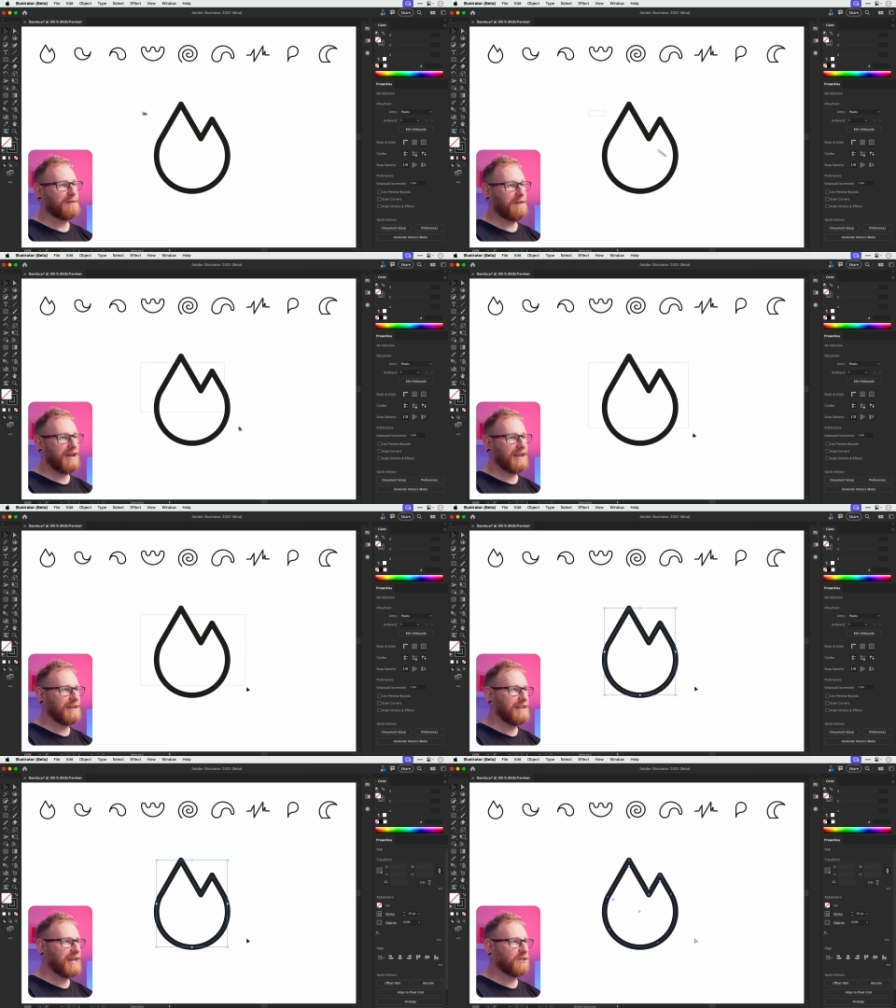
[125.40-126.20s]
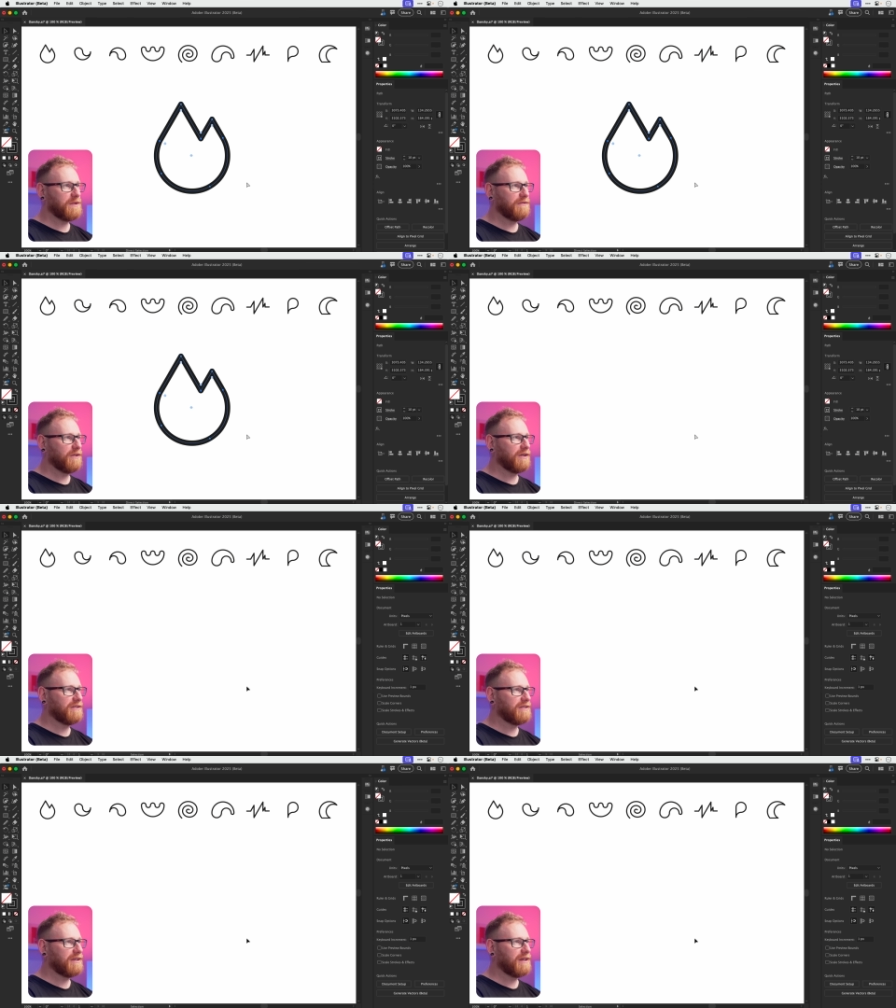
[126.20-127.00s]
Right, next we've
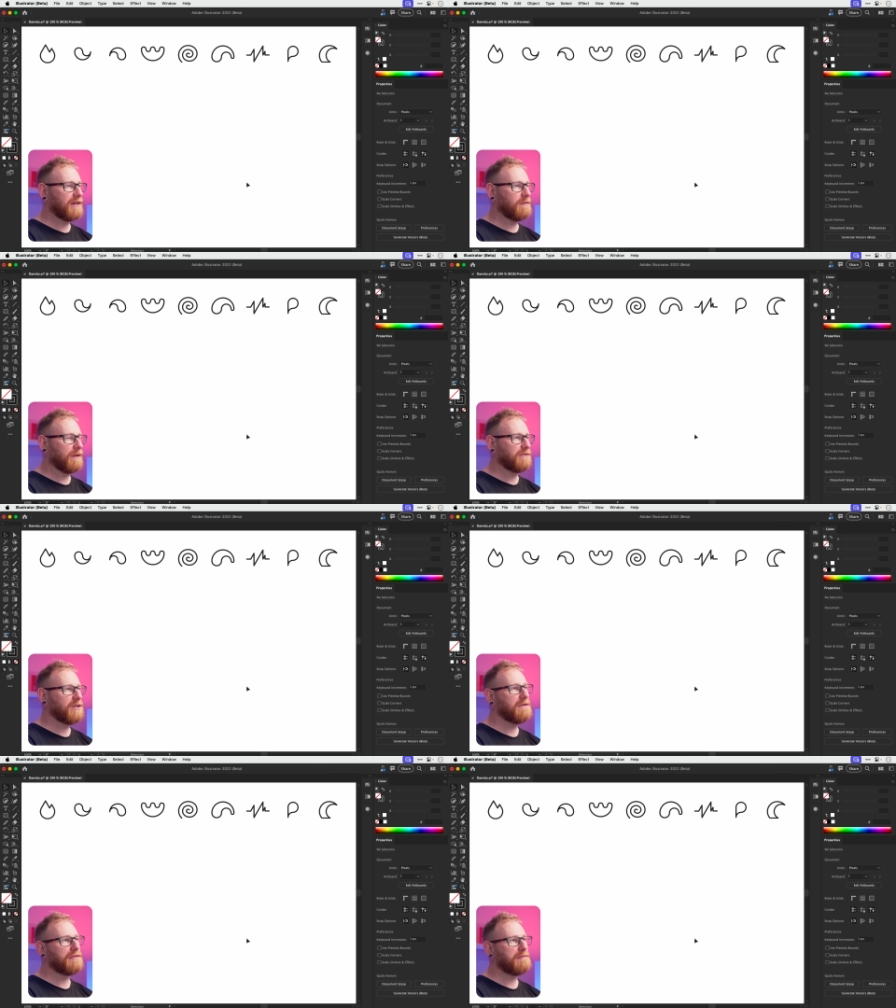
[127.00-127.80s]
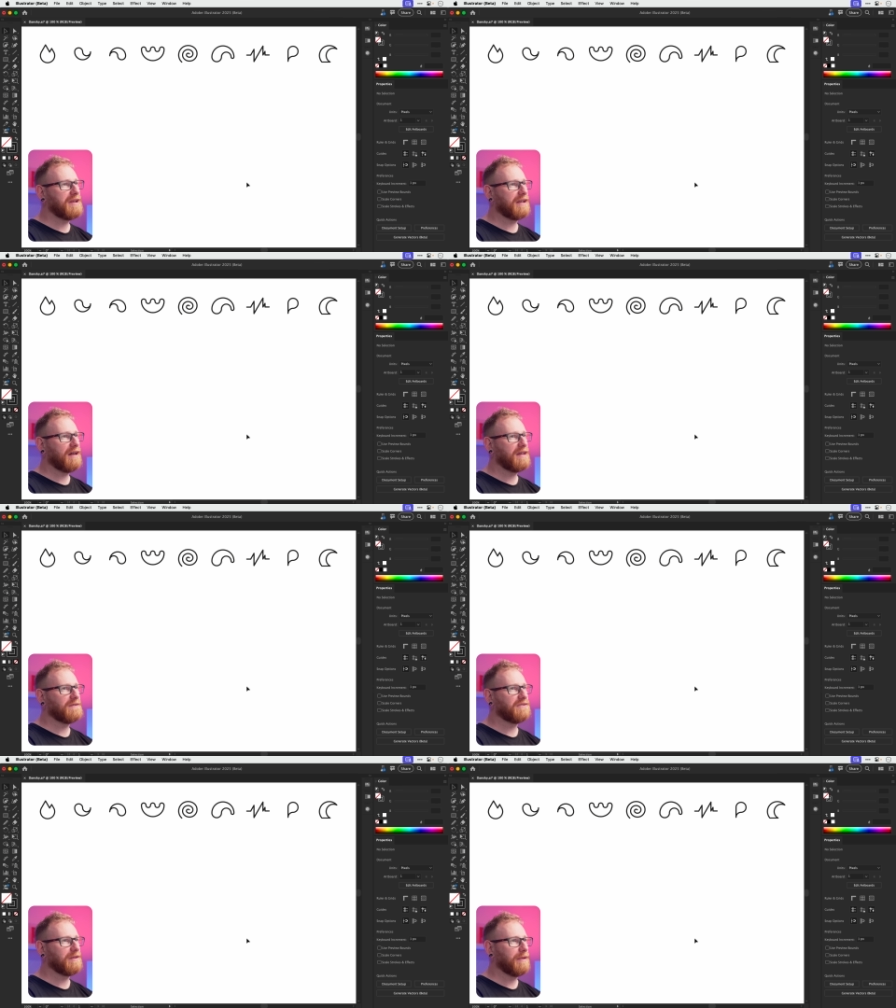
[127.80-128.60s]
got, uh, well, two and three are kind
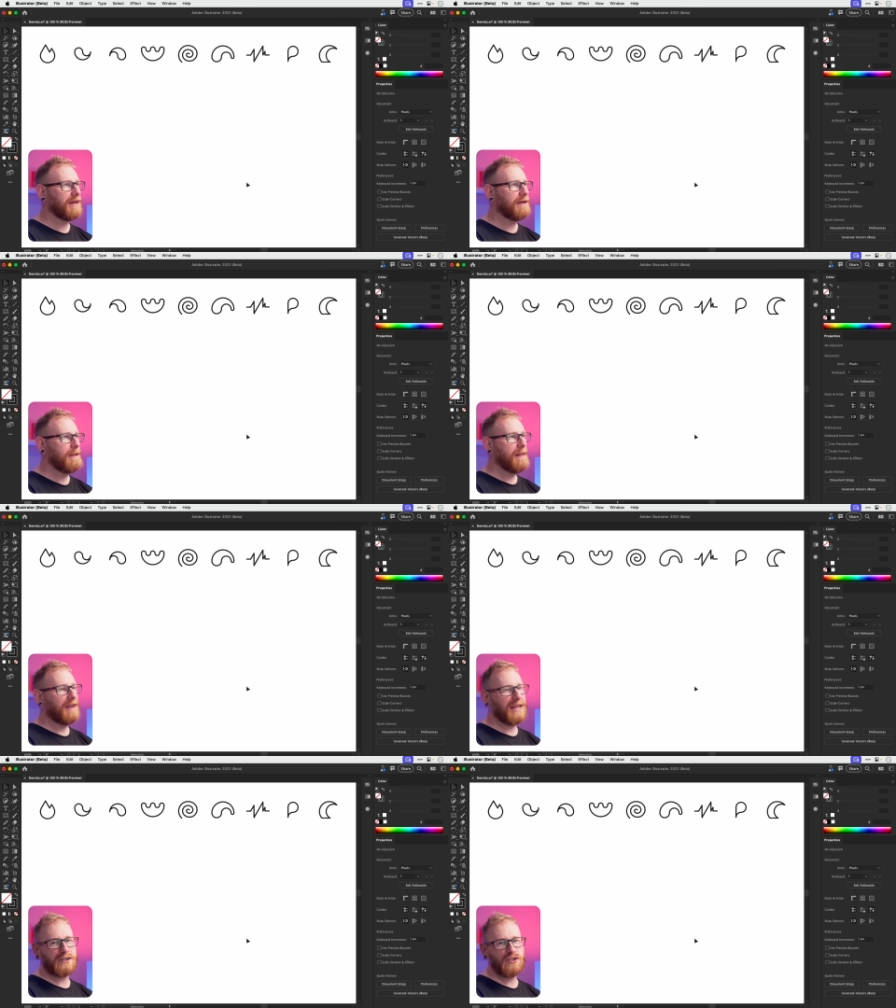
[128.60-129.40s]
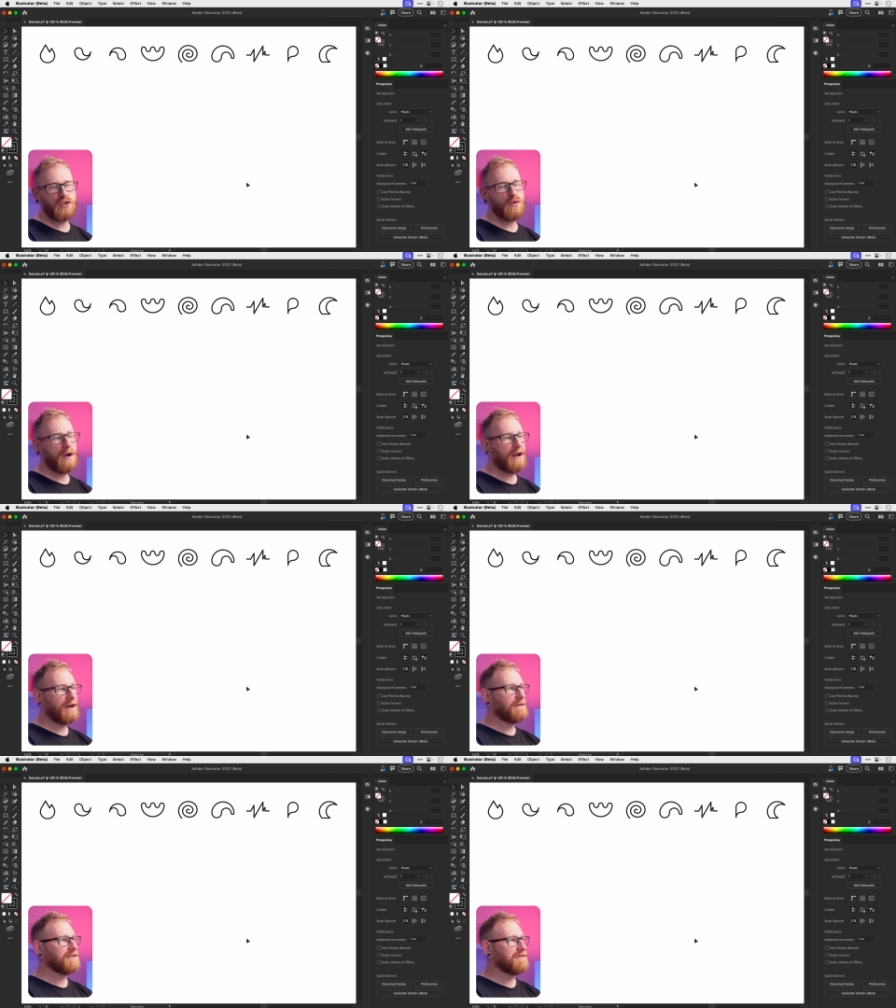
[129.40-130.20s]
of similar, like two
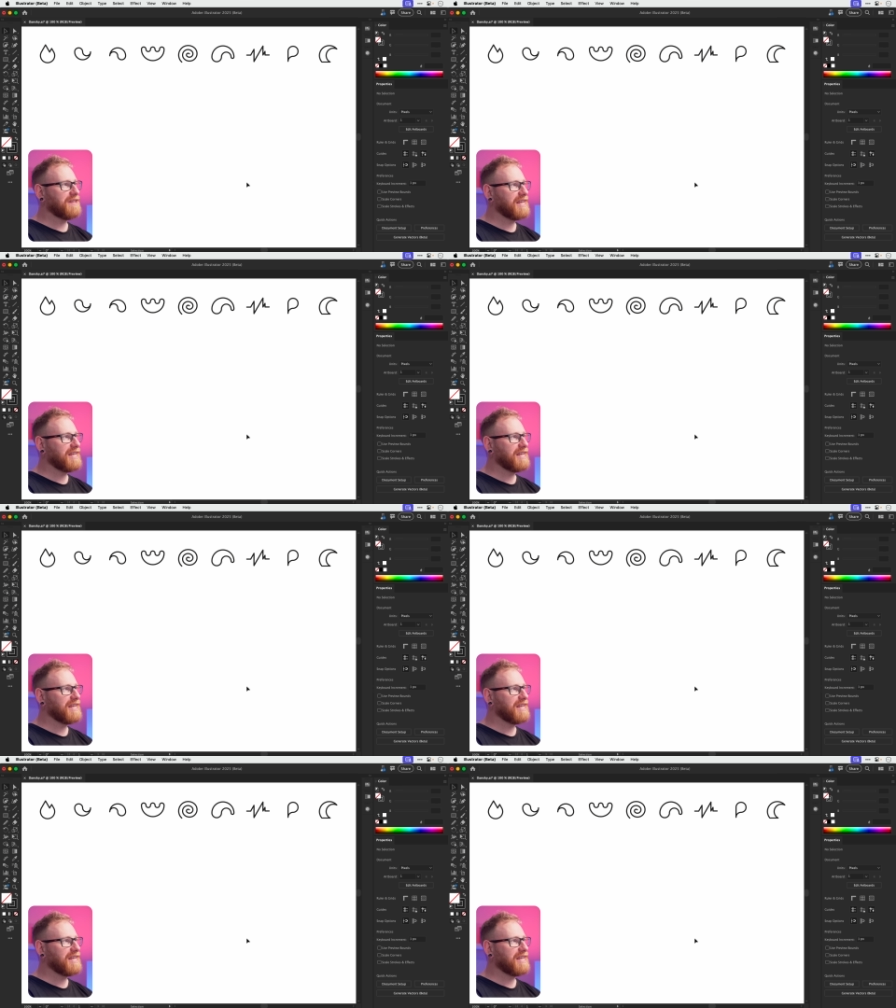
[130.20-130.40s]
halves of the